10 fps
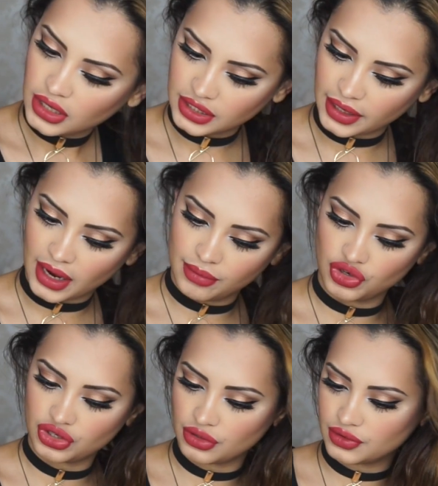today I'm
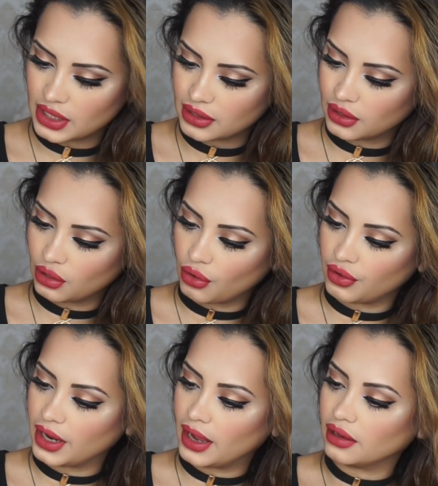just using the
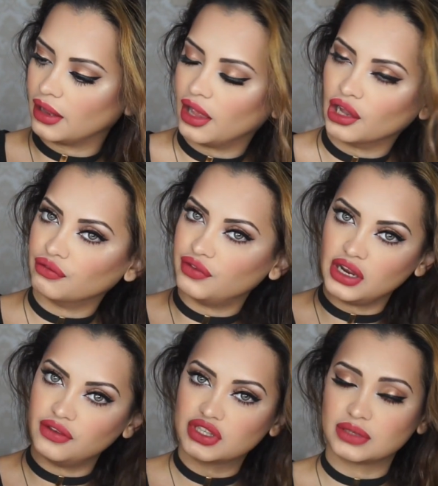L'Oreal
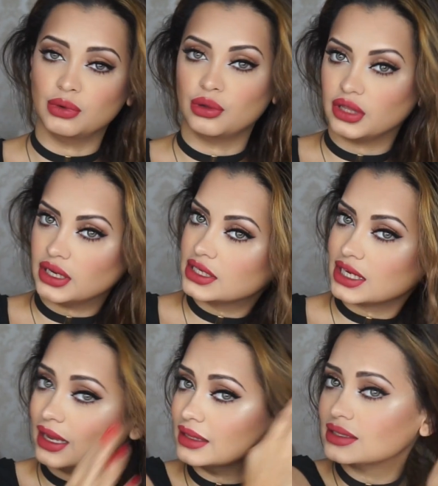Elvive Smooth
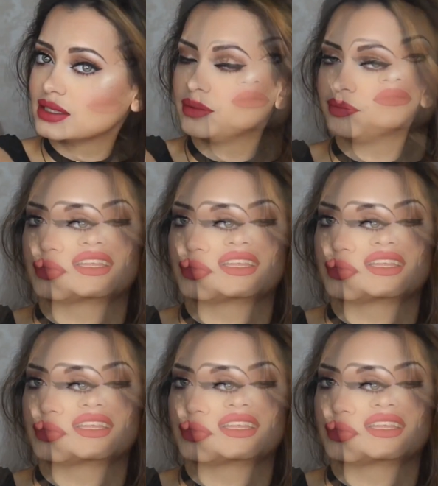Intense.